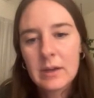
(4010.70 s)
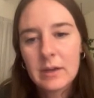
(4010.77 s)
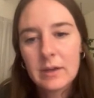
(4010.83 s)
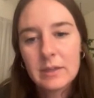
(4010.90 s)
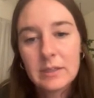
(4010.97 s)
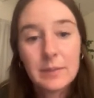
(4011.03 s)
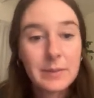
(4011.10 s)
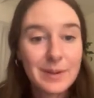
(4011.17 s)

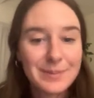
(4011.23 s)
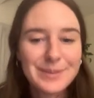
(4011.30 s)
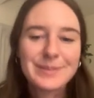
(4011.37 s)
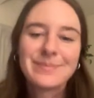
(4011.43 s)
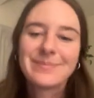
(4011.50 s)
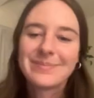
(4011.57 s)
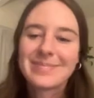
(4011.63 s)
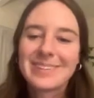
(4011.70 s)
sometimes.
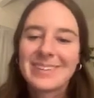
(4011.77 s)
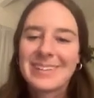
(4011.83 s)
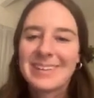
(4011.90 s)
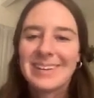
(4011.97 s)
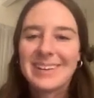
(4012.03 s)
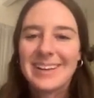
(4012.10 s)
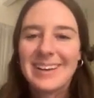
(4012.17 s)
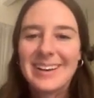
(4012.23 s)

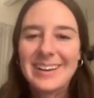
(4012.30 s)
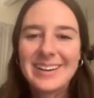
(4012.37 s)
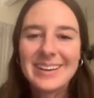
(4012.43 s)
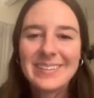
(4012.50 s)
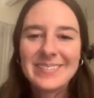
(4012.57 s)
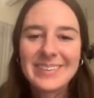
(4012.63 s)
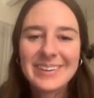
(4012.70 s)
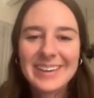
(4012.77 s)

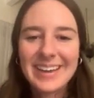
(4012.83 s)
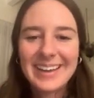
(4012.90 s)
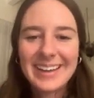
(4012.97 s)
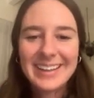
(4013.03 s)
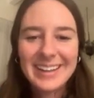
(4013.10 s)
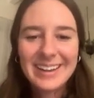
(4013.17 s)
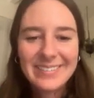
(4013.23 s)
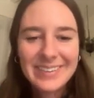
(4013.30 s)
Okay, and
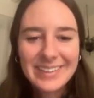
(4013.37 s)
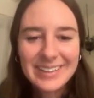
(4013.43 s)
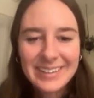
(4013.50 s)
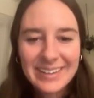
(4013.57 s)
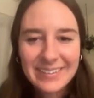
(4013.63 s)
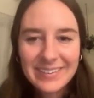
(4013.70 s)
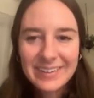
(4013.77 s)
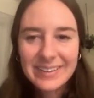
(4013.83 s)
then if we look
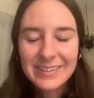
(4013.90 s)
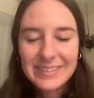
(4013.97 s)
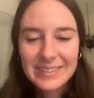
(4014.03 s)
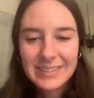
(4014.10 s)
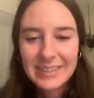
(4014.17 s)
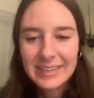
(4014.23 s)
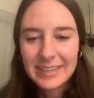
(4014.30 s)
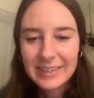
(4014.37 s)
even
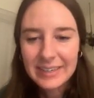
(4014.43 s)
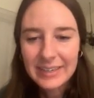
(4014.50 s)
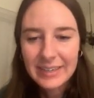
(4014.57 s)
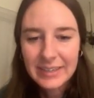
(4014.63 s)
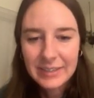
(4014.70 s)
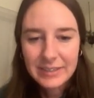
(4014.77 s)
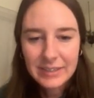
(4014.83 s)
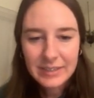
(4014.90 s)
closely here,
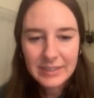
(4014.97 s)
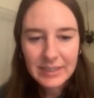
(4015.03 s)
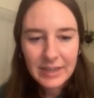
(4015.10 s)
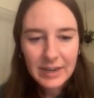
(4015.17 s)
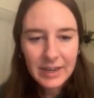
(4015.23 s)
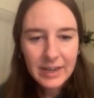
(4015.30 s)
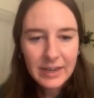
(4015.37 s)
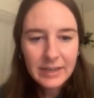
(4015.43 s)
here's our
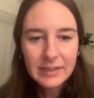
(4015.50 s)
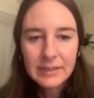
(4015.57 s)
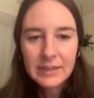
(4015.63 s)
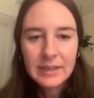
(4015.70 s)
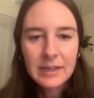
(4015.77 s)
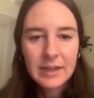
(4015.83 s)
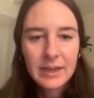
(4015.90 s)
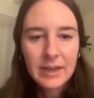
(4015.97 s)
DNA.
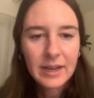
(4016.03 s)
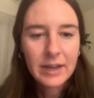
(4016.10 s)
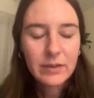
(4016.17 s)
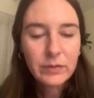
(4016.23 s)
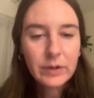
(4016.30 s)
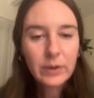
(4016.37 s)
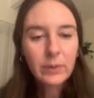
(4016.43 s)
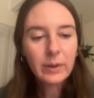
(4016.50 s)
And if
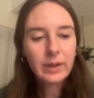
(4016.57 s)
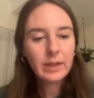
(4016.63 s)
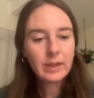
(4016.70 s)
we coil